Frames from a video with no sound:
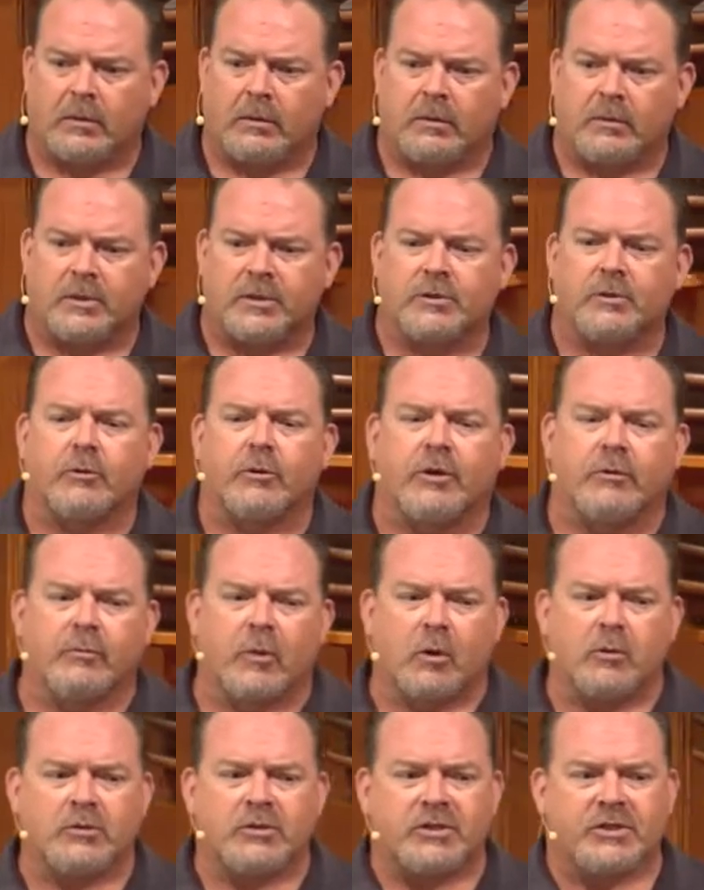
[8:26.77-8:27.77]
The story of
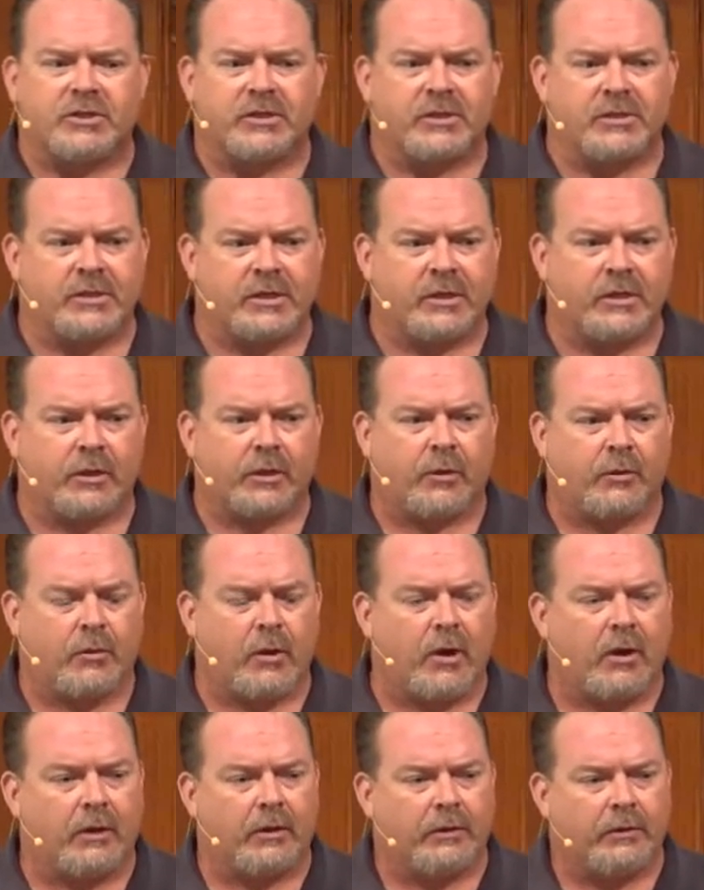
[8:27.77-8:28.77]
Moses is in the
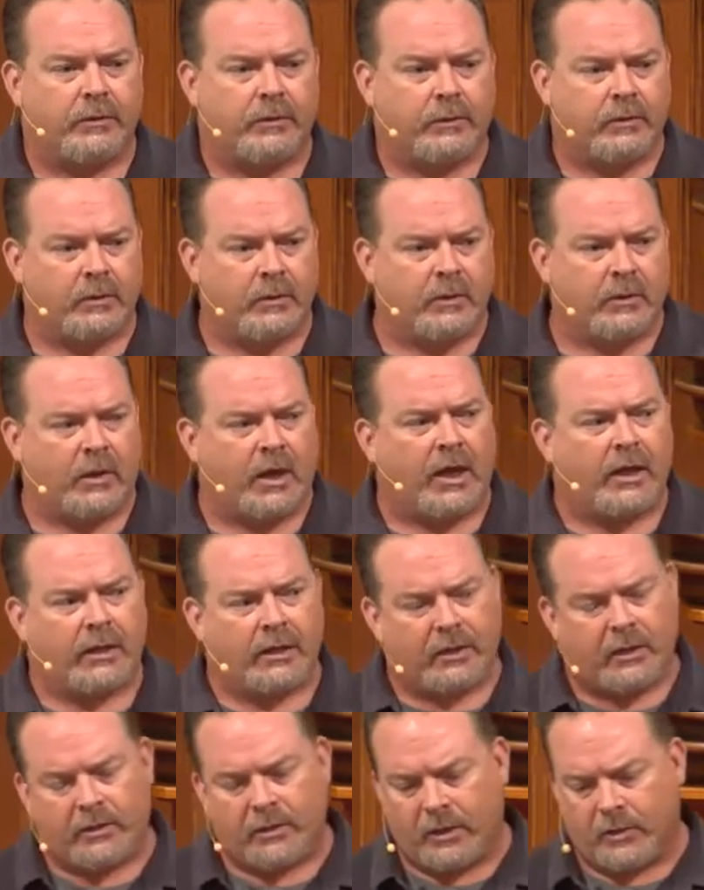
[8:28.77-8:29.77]
Quran, and
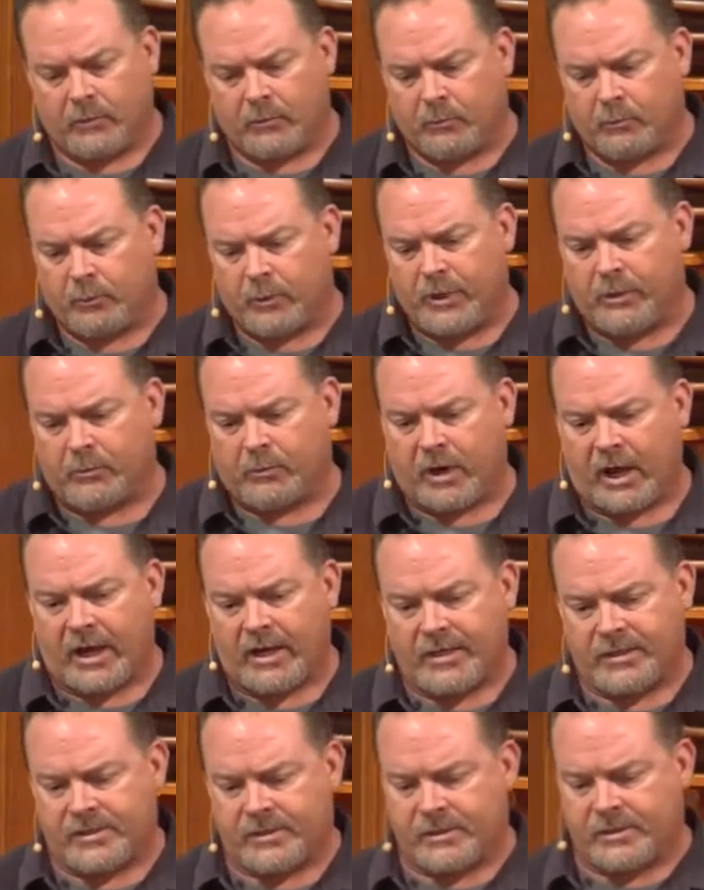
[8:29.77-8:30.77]
it
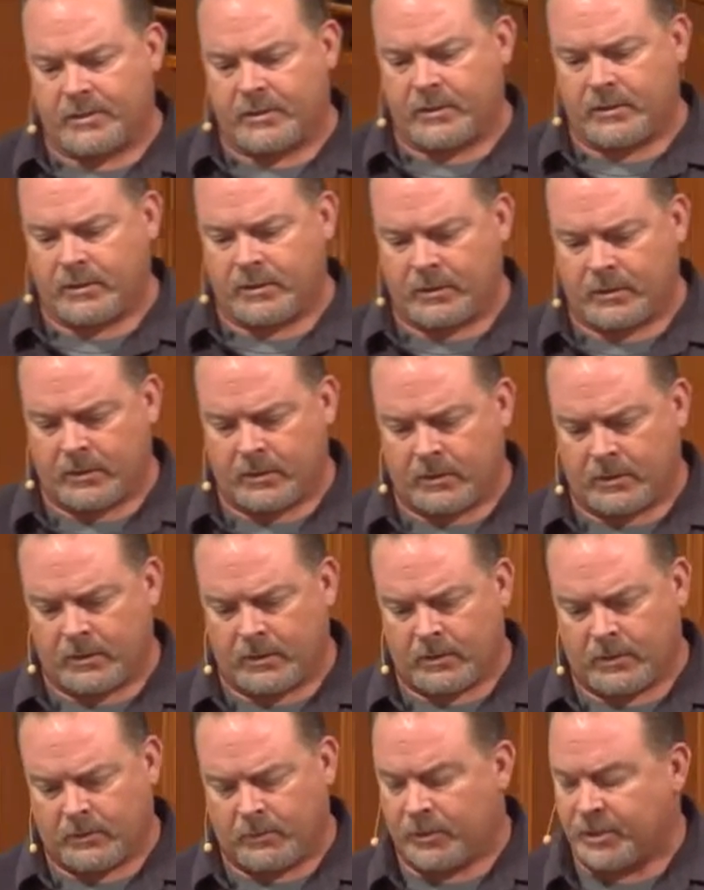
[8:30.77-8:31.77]
rewrites,
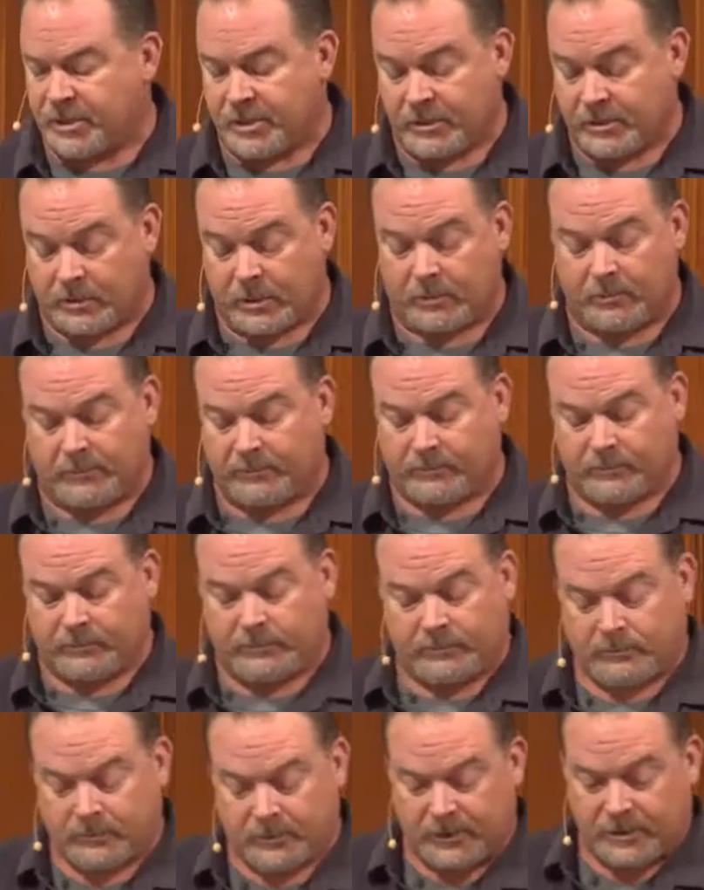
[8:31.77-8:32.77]
which is a
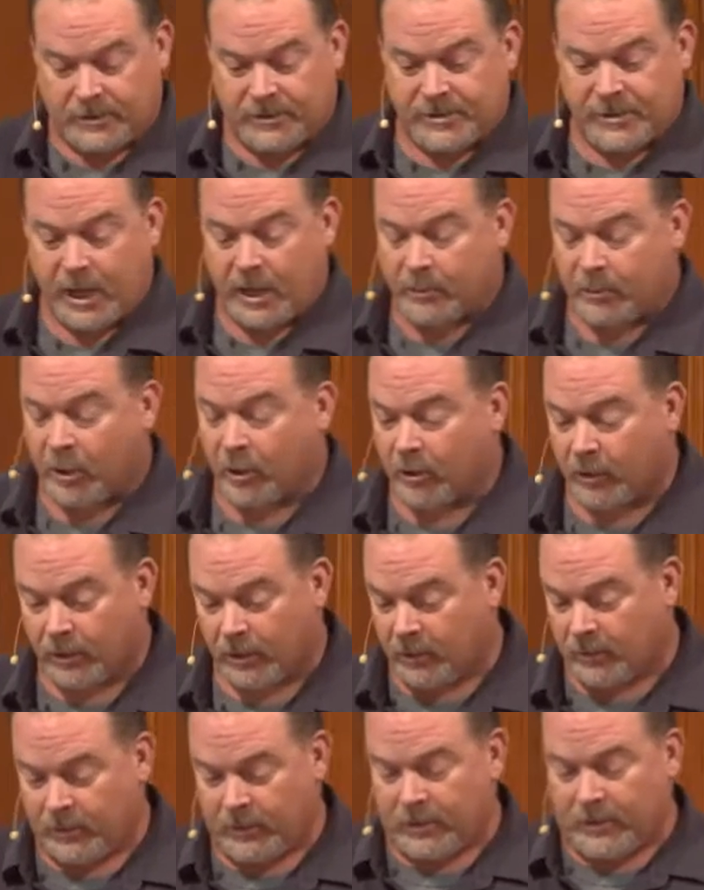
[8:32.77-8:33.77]
little sidebar.
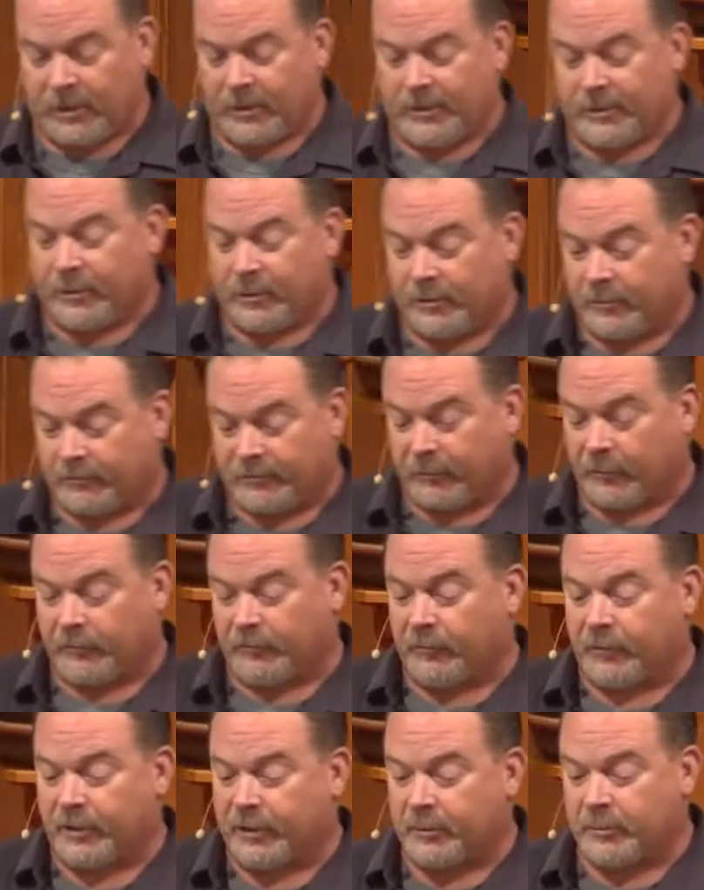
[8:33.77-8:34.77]

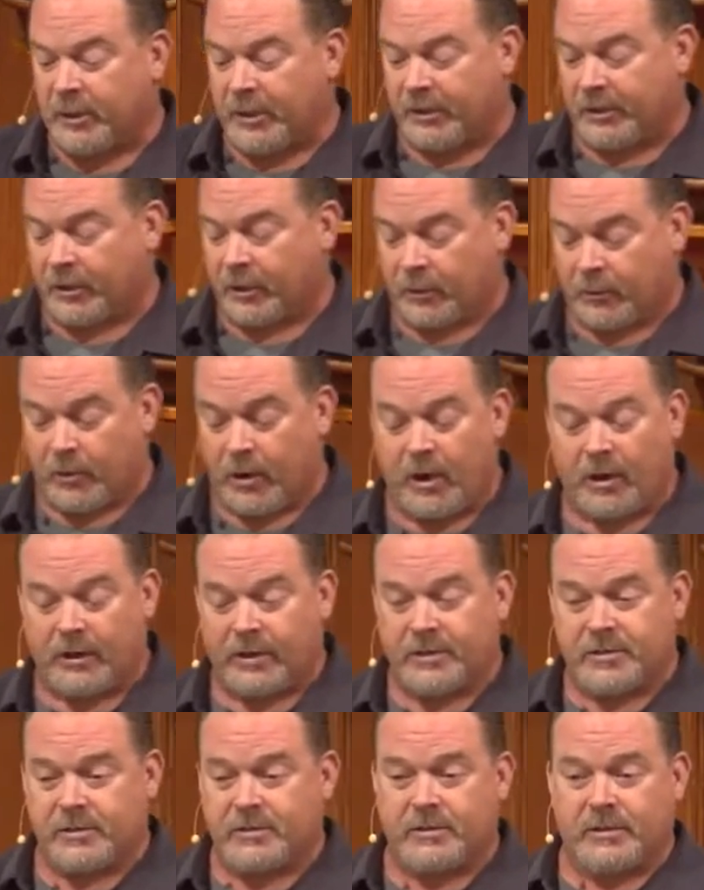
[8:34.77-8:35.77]
For it to be in the Quran
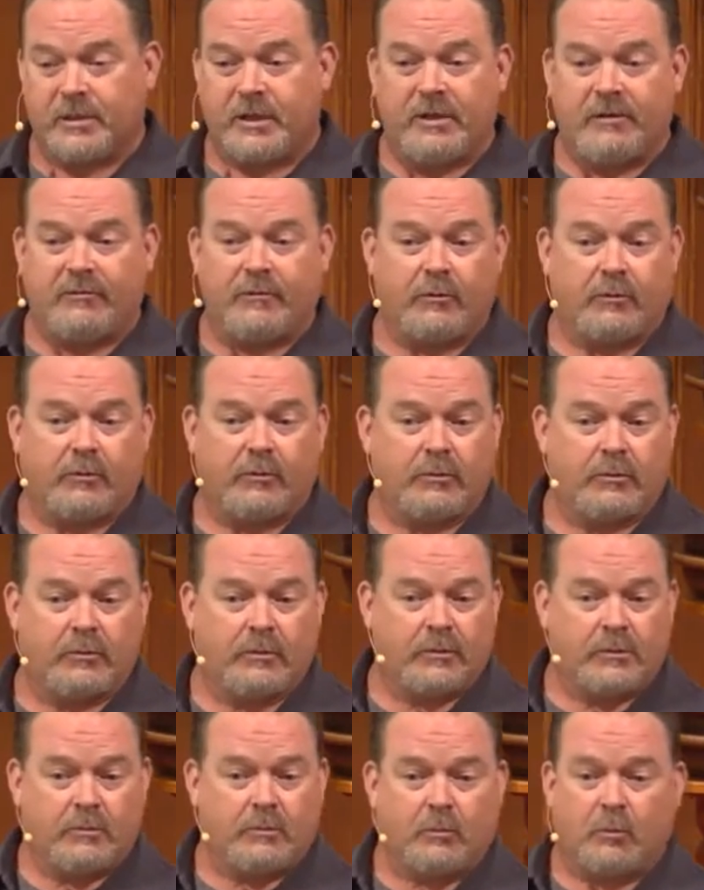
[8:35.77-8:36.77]
is even
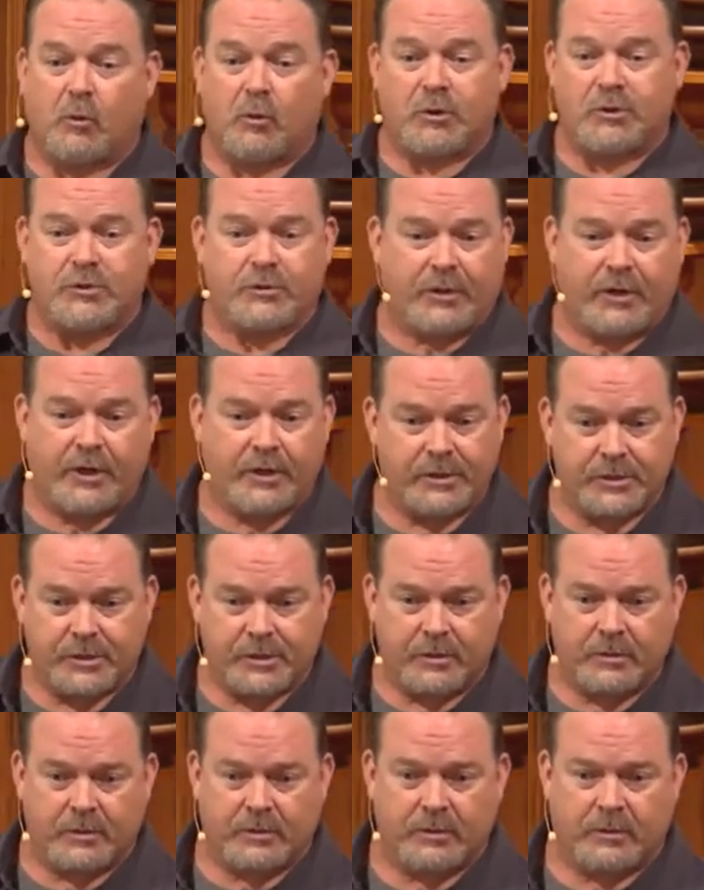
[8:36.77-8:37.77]
more strange,
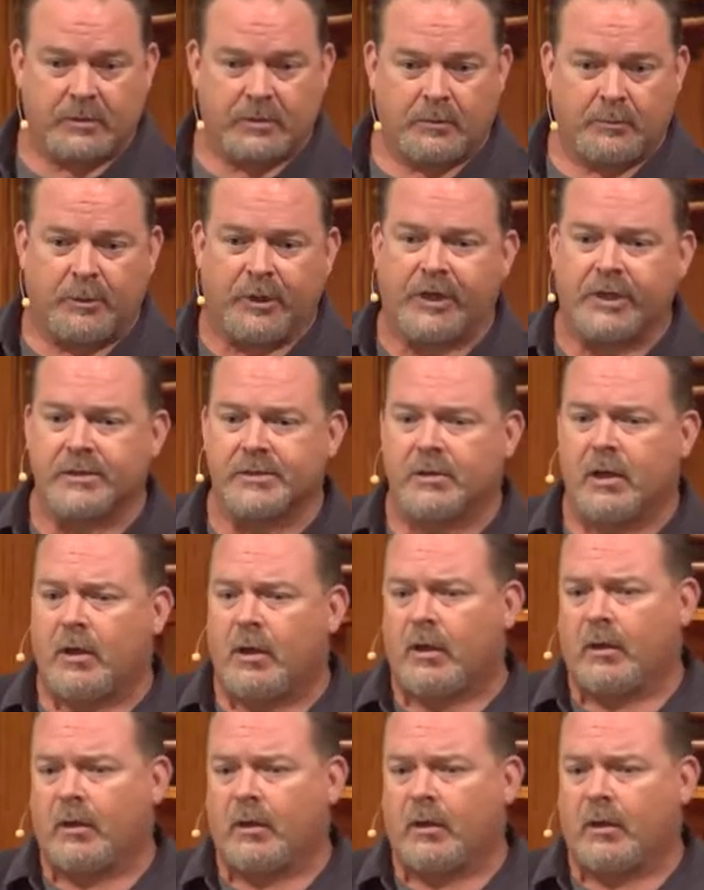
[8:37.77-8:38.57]
because